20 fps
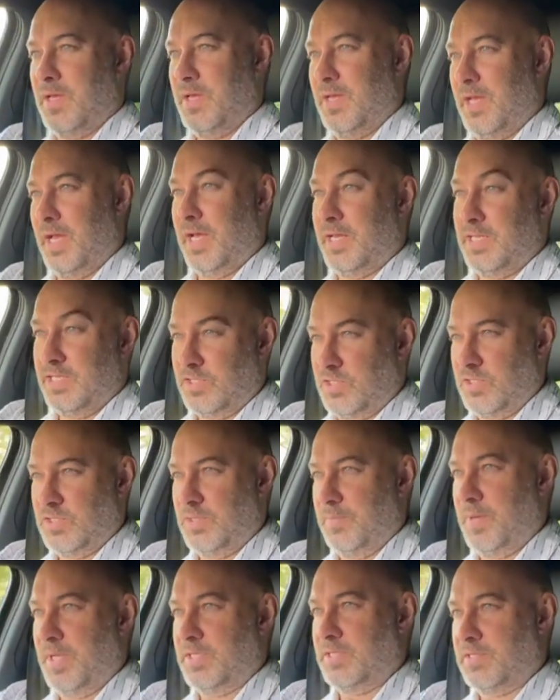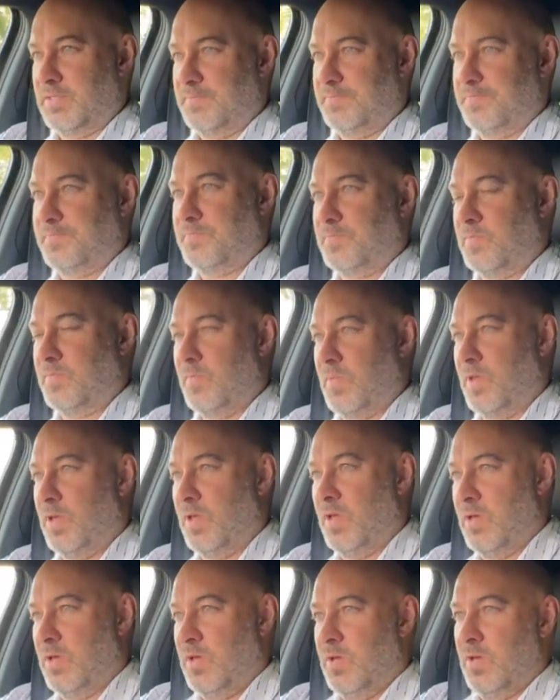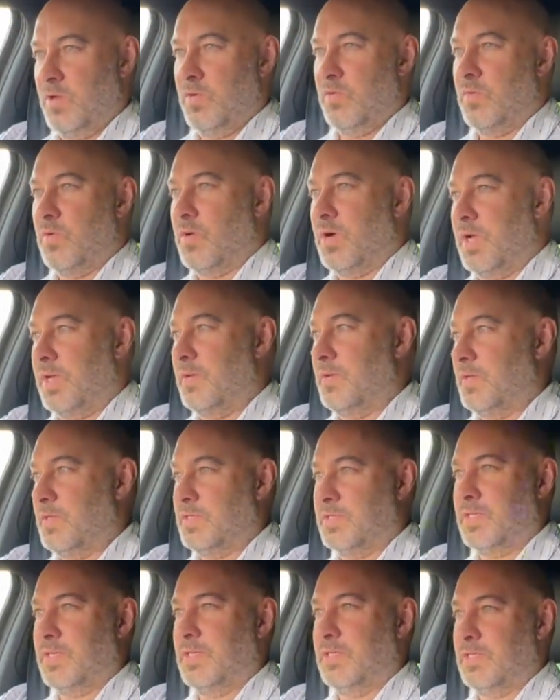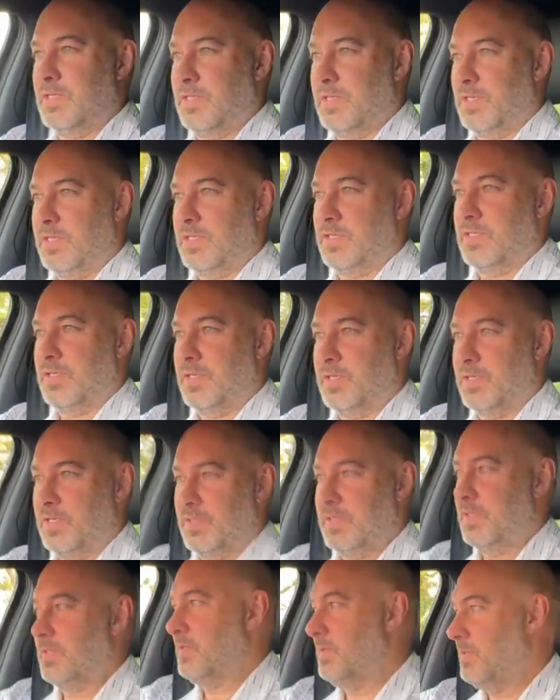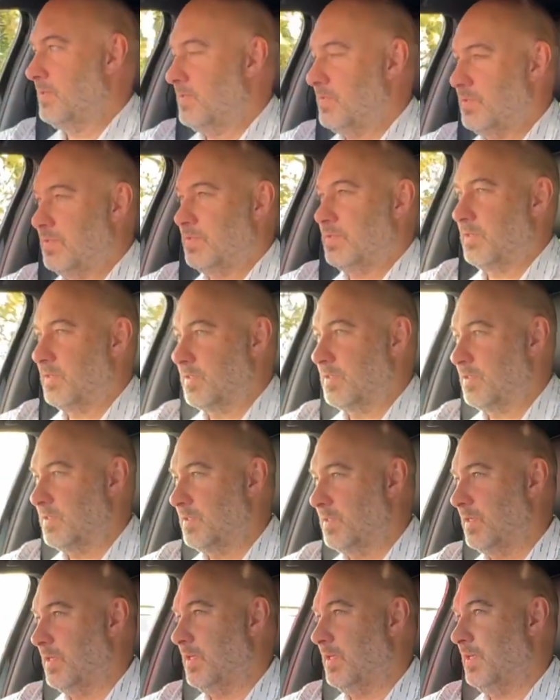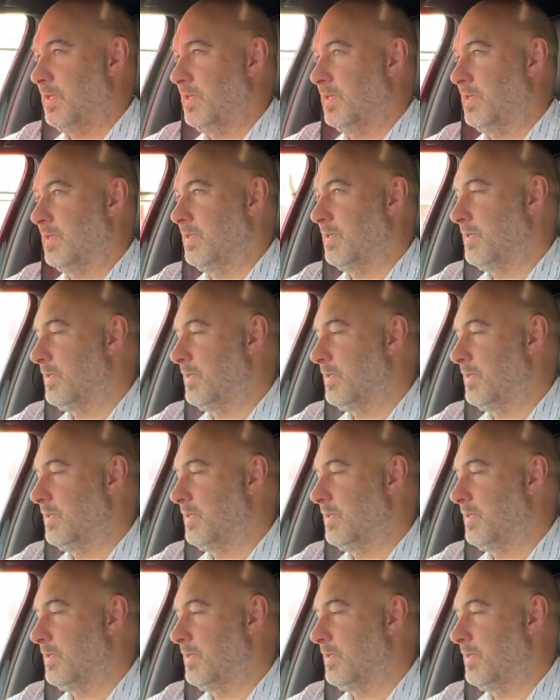and it's just the best. Right, let's get to this junction here.